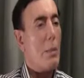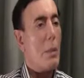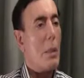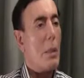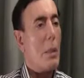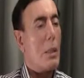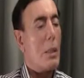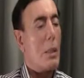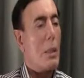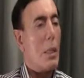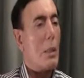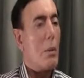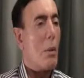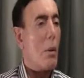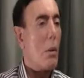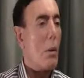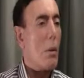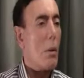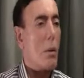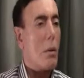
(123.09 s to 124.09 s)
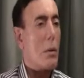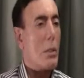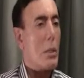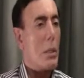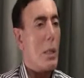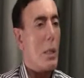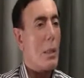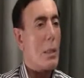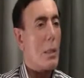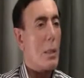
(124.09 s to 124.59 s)
community, and all
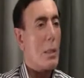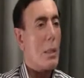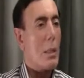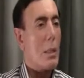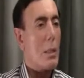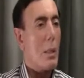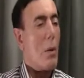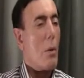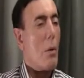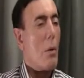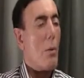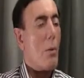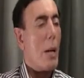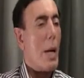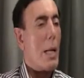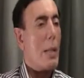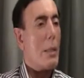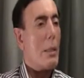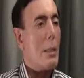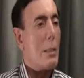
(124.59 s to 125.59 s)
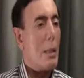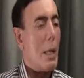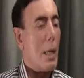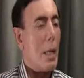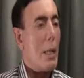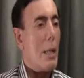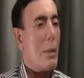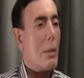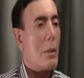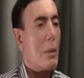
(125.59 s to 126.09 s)
those countries who might
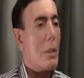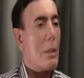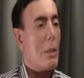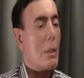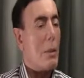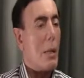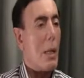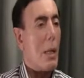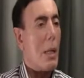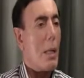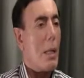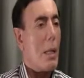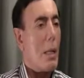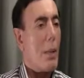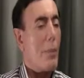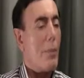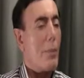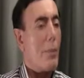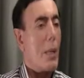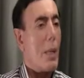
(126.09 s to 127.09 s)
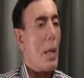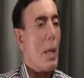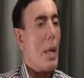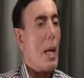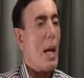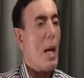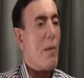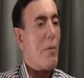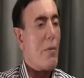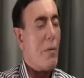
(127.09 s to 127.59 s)
directly or indirectly
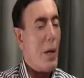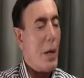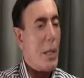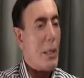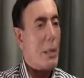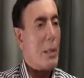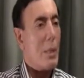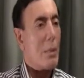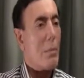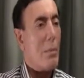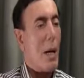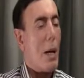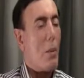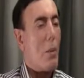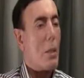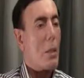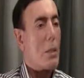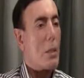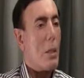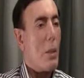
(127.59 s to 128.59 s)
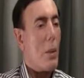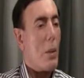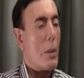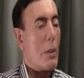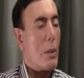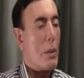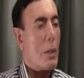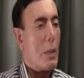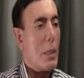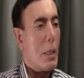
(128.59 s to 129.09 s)
affected by what's
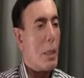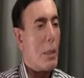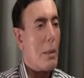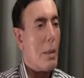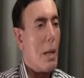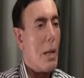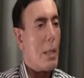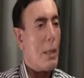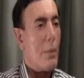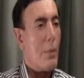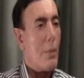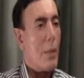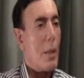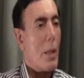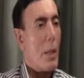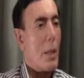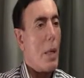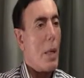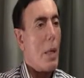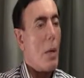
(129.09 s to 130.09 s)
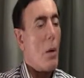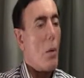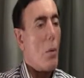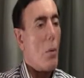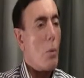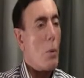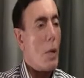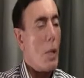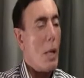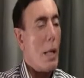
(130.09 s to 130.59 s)
going on in Iran
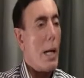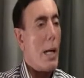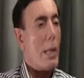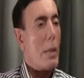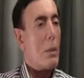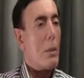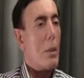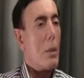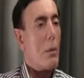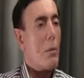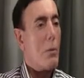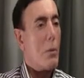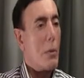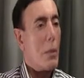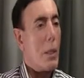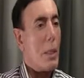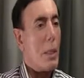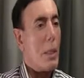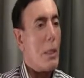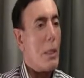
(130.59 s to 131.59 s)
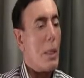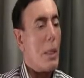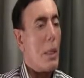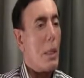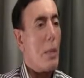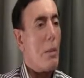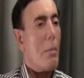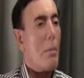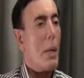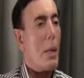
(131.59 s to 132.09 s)
would like to avoid
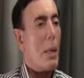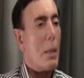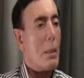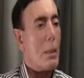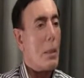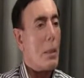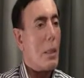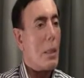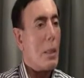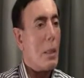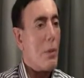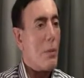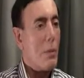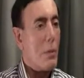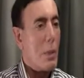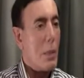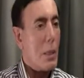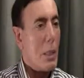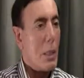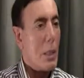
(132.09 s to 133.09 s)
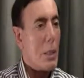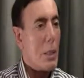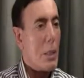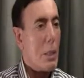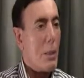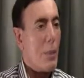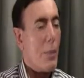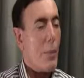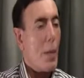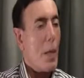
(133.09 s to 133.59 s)
a military
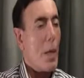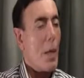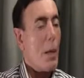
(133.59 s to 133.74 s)
confrontation,